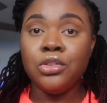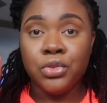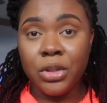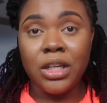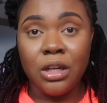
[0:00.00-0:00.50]

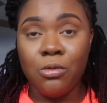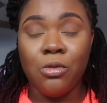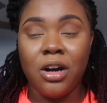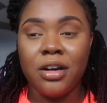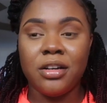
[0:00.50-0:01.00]
drinking
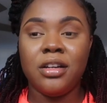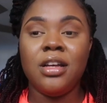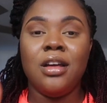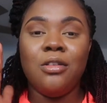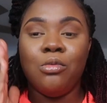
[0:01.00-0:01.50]
water.
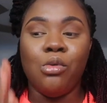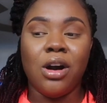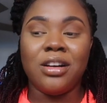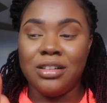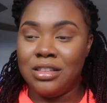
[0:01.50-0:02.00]

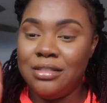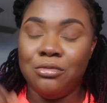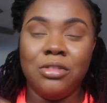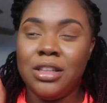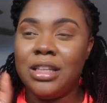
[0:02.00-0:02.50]
Water is
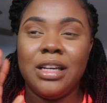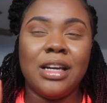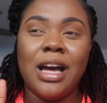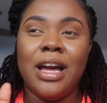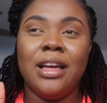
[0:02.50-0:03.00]
one
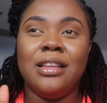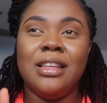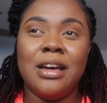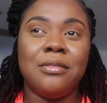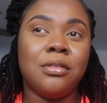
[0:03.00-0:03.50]
thing I
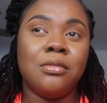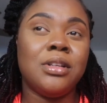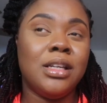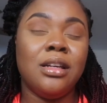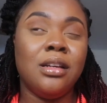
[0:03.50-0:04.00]
never
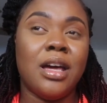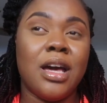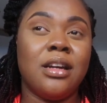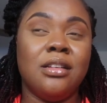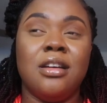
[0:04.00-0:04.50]
really
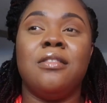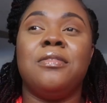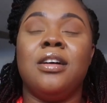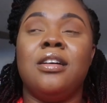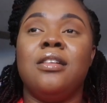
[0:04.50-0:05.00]
had enough
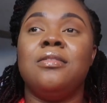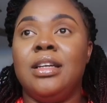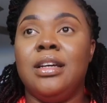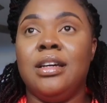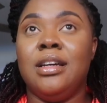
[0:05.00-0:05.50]
of,
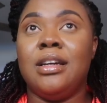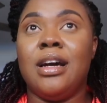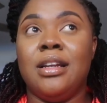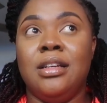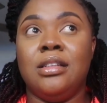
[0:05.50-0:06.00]
and
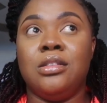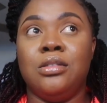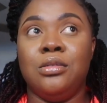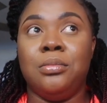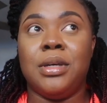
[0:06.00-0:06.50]
I need to
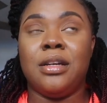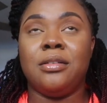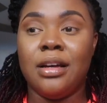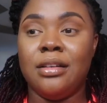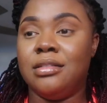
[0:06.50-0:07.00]
do
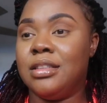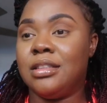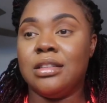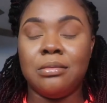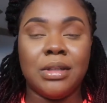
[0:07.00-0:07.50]
better. It's
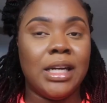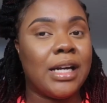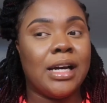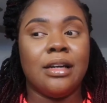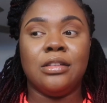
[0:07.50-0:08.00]
just something I
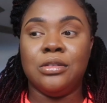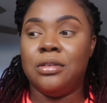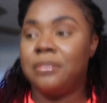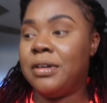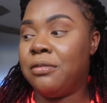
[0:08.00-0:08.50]
gotta do
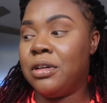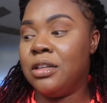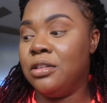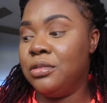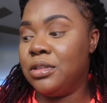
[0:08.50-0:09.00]
if I want to
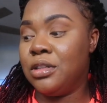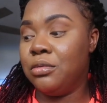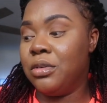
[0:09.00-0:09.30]
lose the